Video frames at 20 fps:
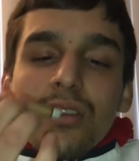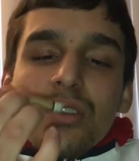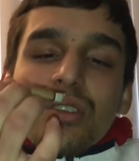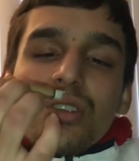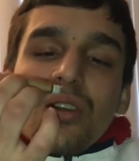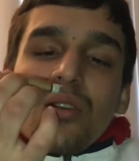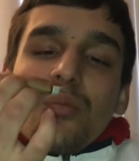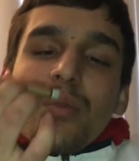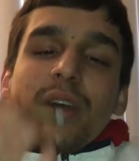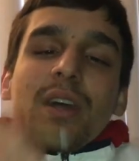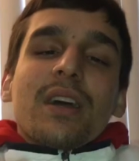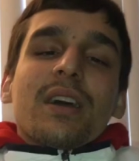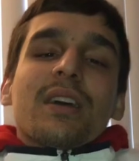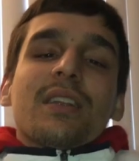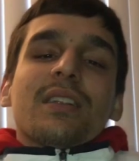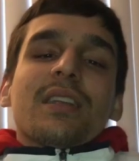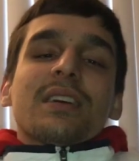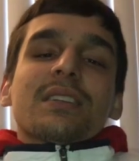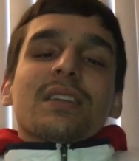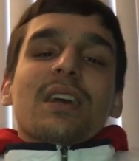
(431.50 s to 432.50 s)
So,
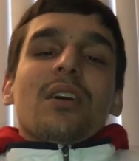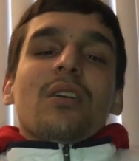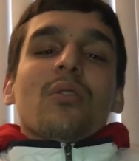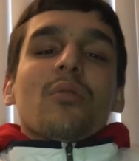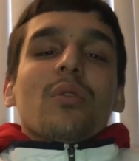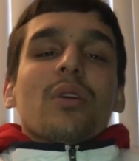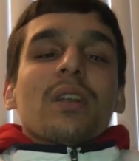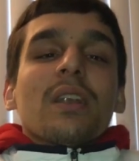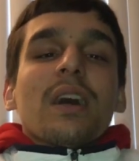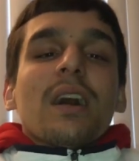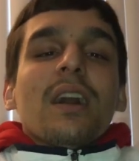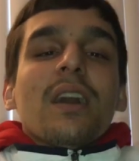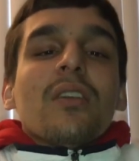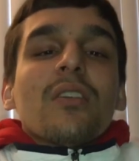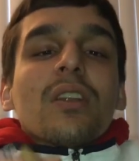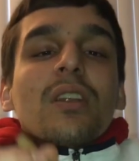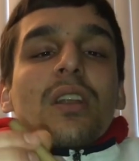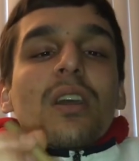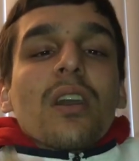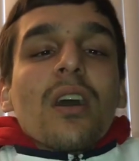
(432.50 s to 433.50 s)
man, that's how it went
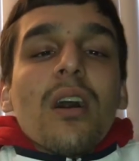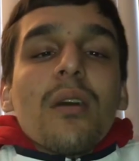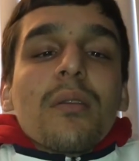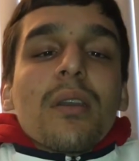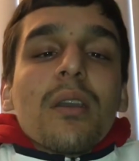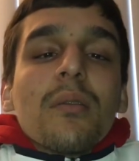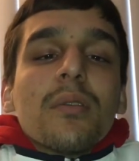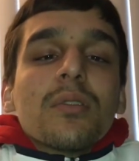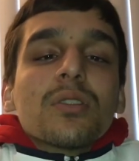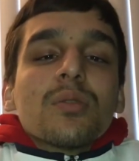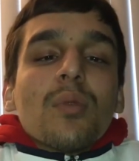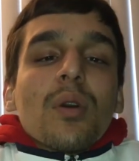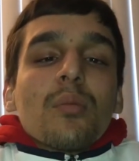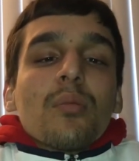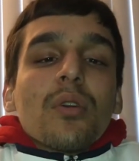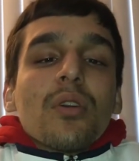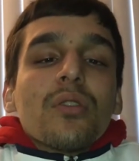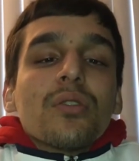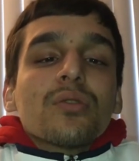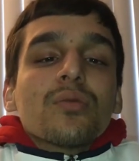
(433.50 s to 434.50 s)
down. And the cop came up to my
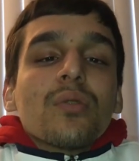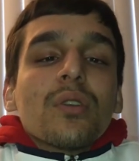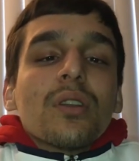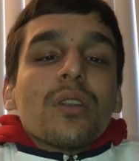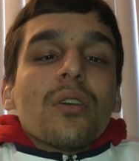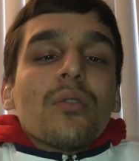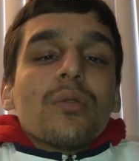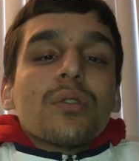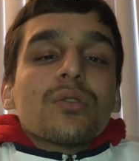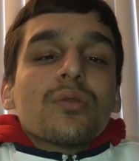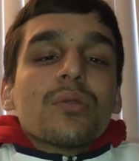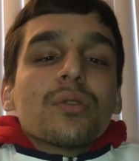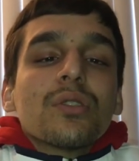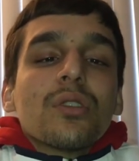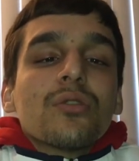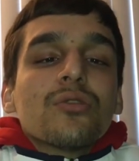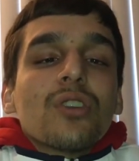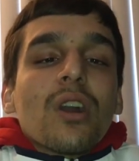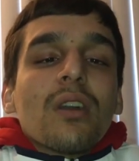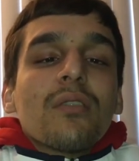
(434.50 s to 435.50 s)
brother's window, which was
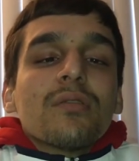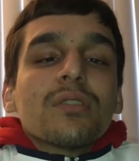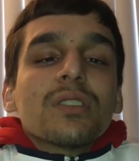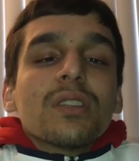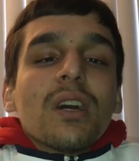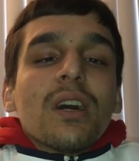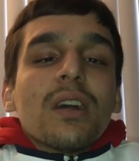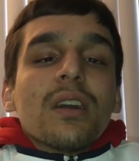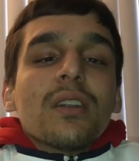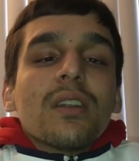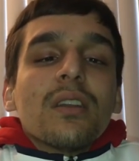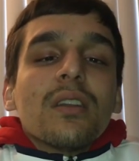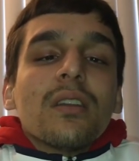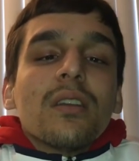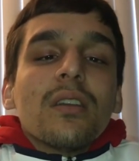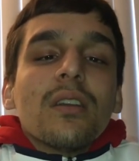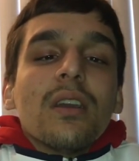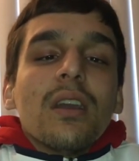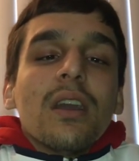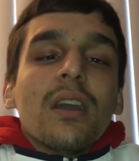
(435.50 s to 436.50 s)
the driver's side.
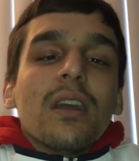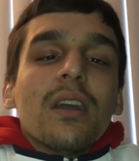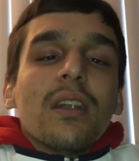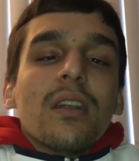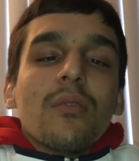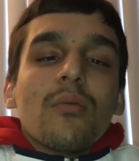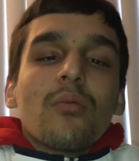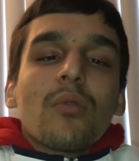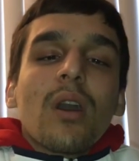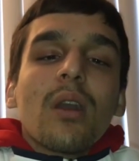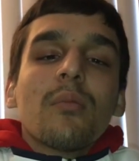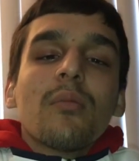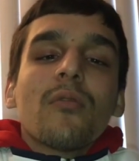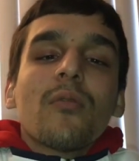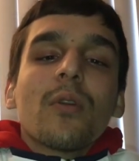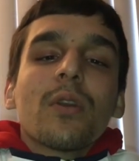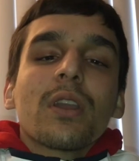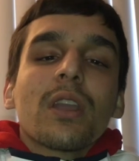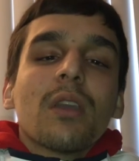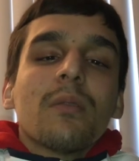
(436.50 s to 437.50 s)
And right
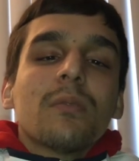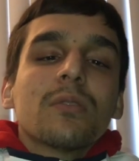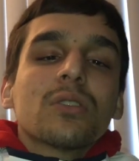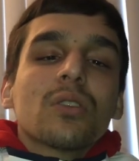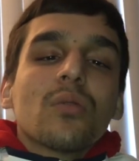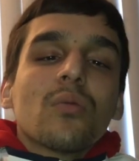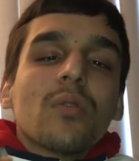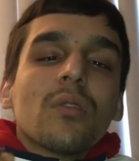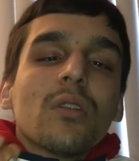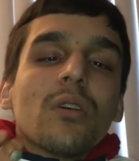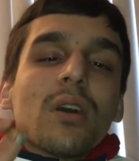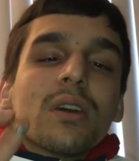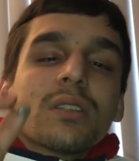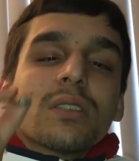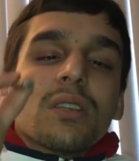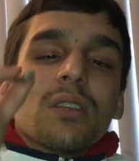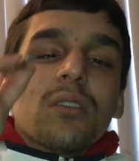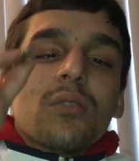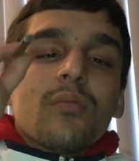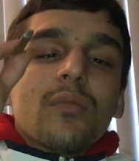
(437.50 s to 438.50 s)
before he came up to the window, I
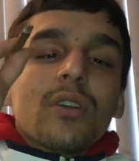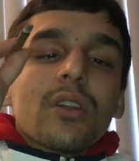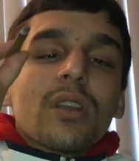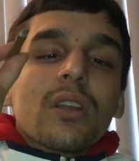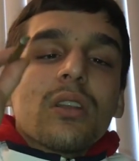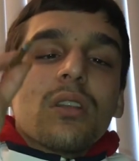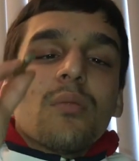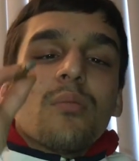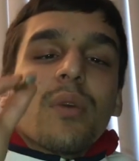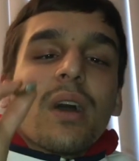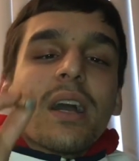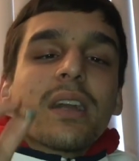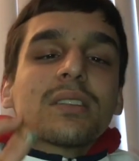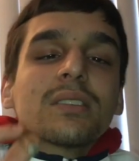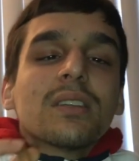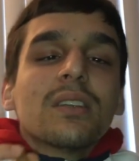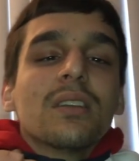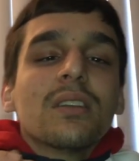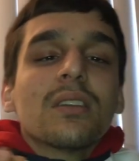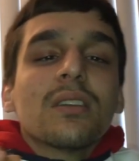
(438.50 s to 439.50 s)
seen him look in the back
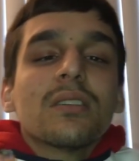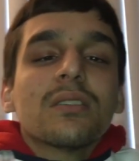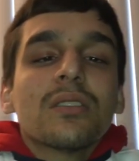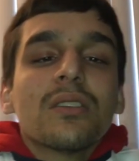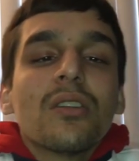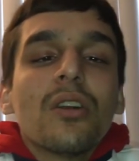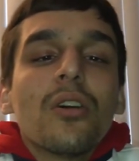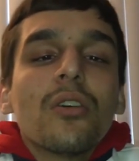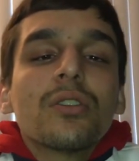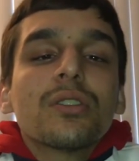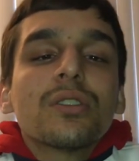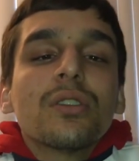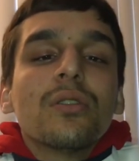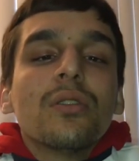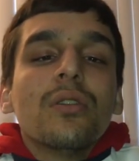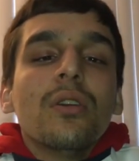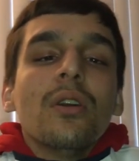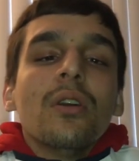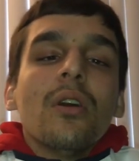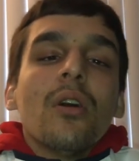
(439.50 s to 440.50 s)
seat because, you know, it's
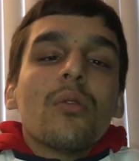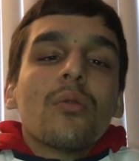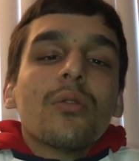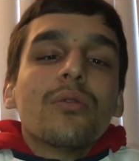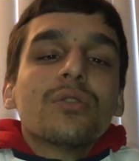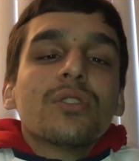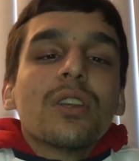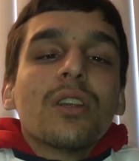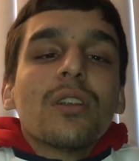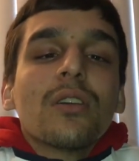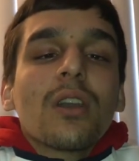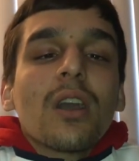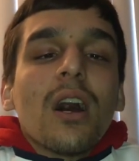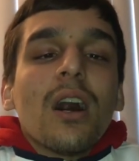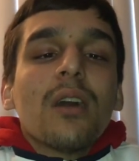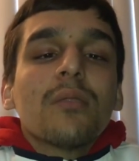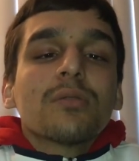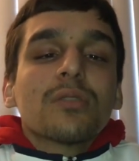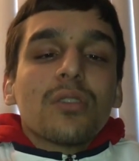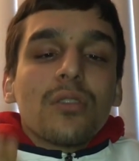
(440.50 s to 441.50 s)
the routine of
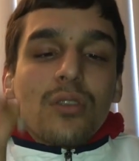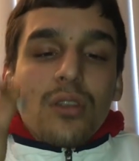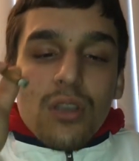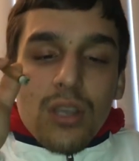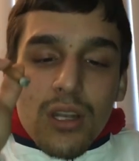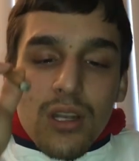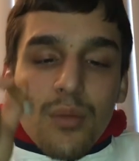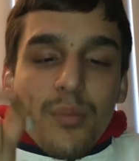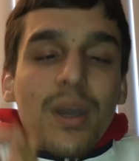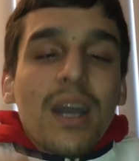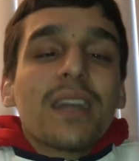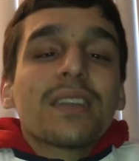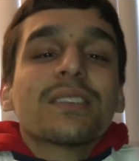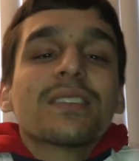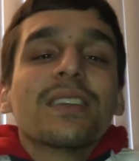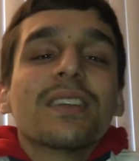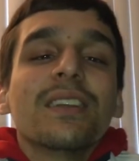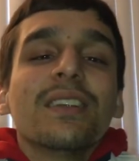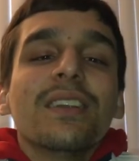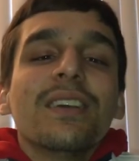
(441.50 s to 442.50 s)
cops to look in the back
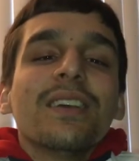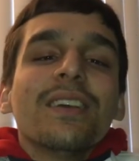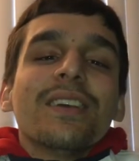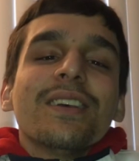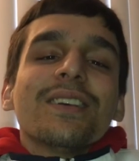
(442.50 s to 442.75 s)
seat.